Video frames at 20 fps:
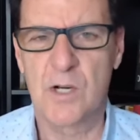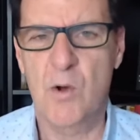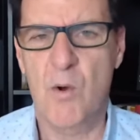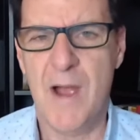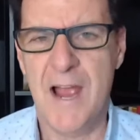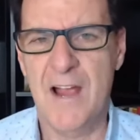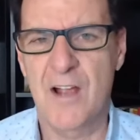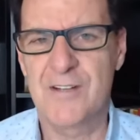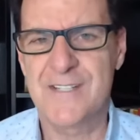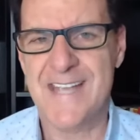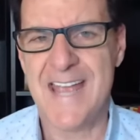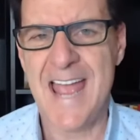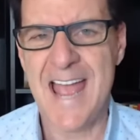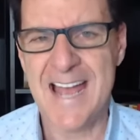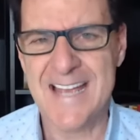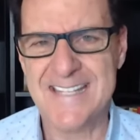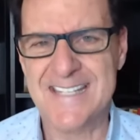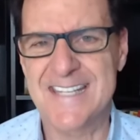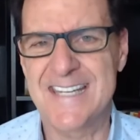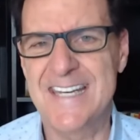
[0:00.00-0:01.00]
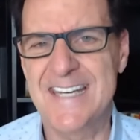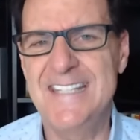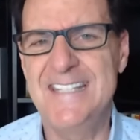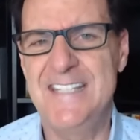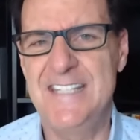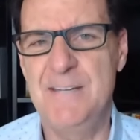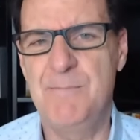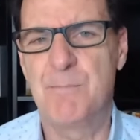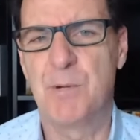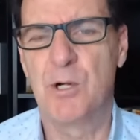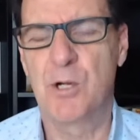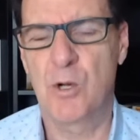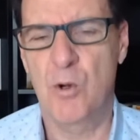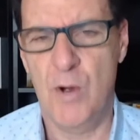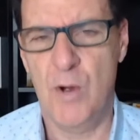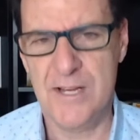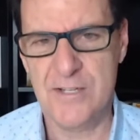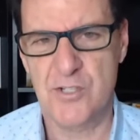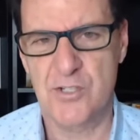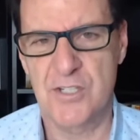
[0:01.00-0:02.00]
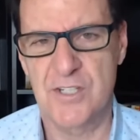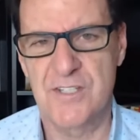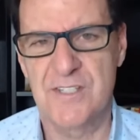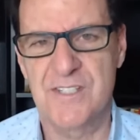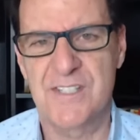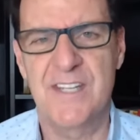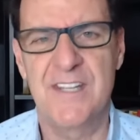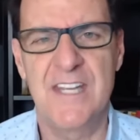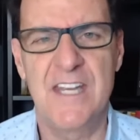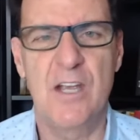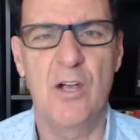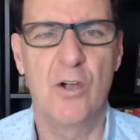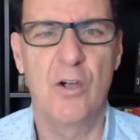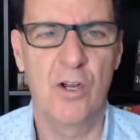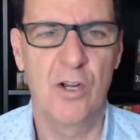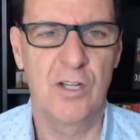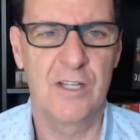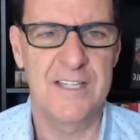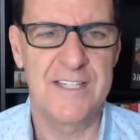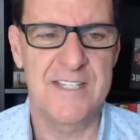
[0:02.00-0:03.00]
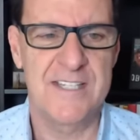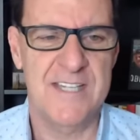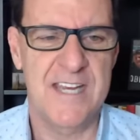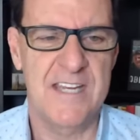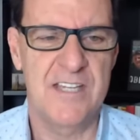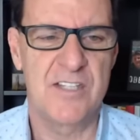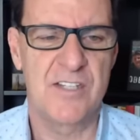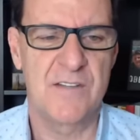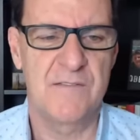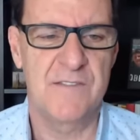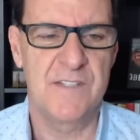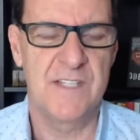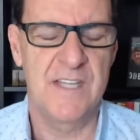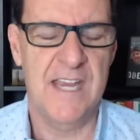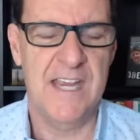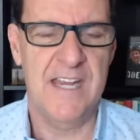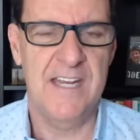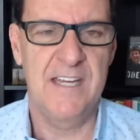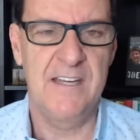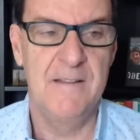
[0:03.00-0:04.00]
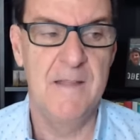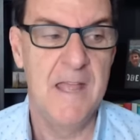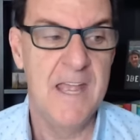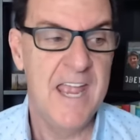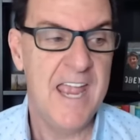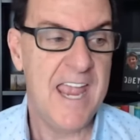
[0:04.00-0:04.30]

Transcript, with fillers: requires asking deeper questions in the early stages of dating